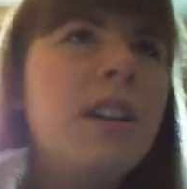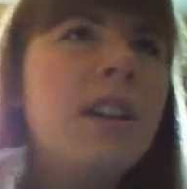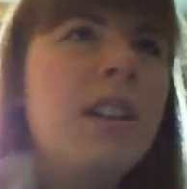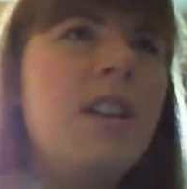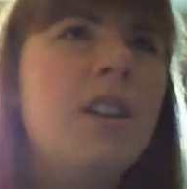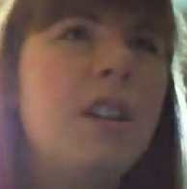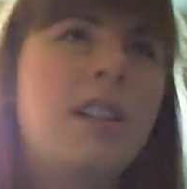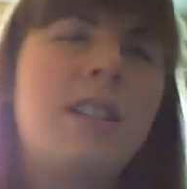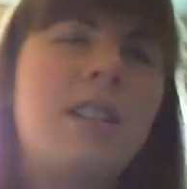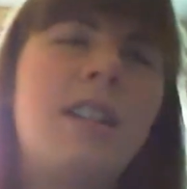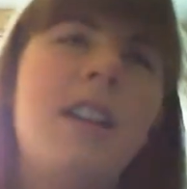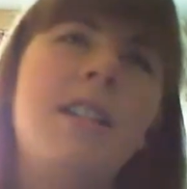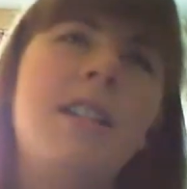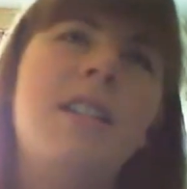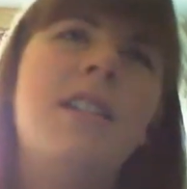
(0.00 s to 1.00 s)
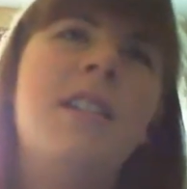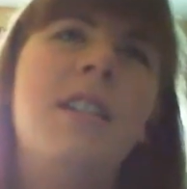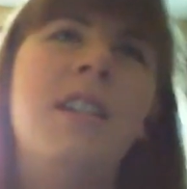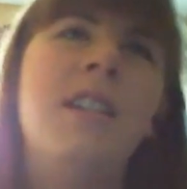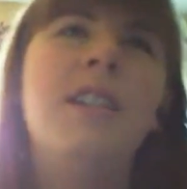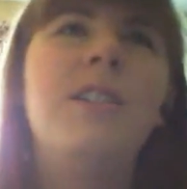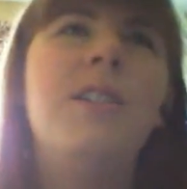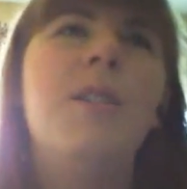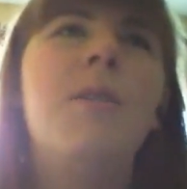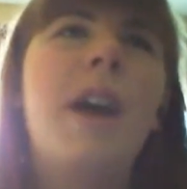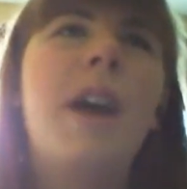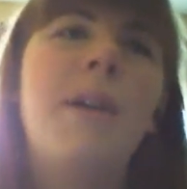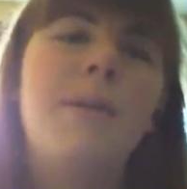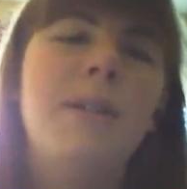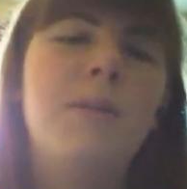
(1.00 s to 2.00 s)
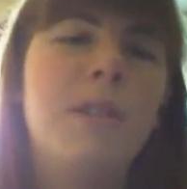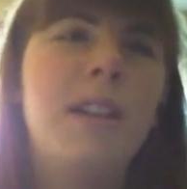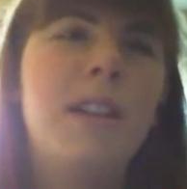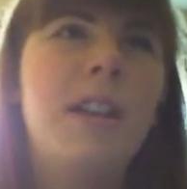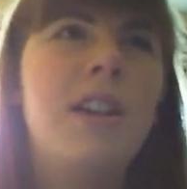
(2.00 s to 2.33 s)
nooks, and So that was really